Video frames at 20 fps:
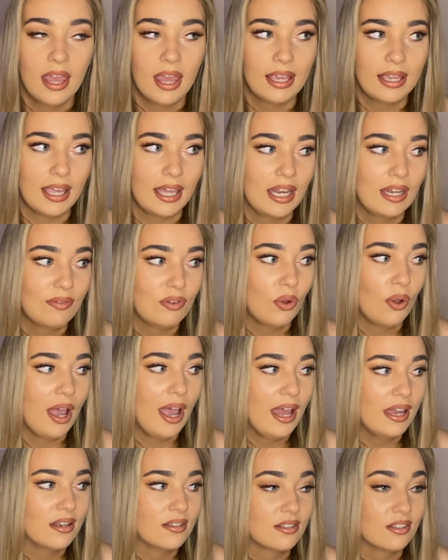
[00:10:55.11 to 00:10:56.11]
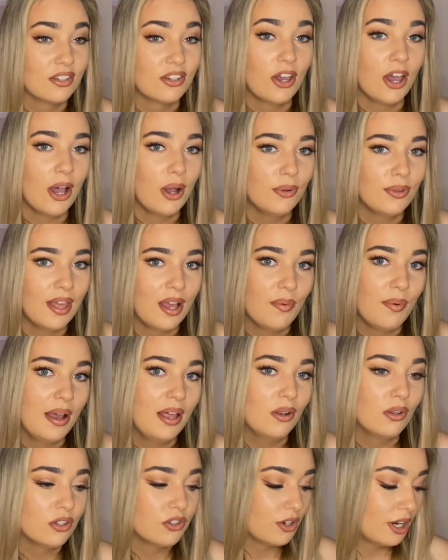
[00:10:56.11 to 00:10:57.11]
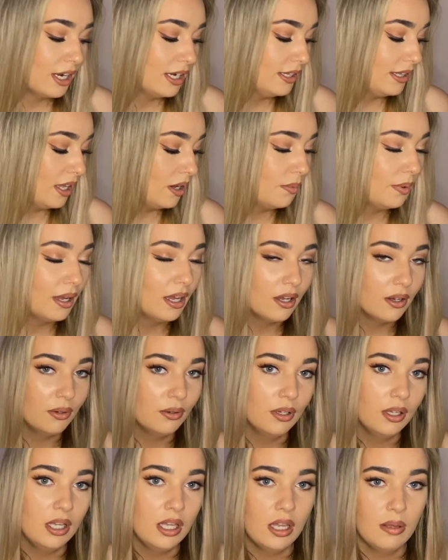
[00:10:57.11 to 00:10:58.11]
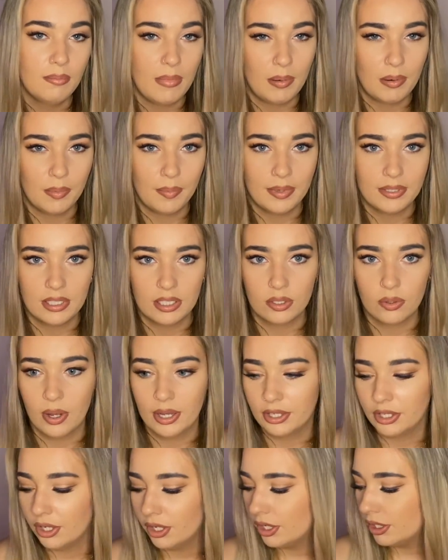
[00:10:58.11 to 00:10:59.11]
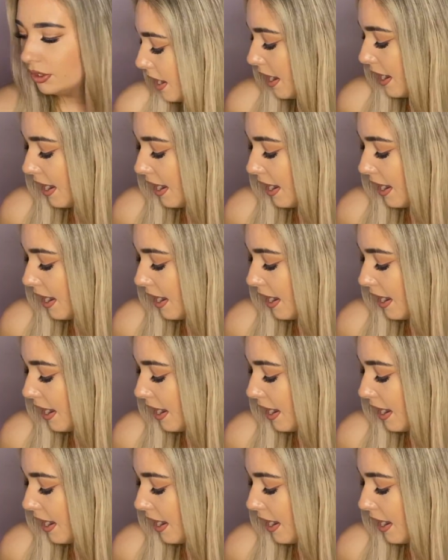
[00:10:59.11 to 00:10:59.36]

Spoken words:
Again, if your hair doesn't curl that well or straighten that well, Memory Mist is quite good.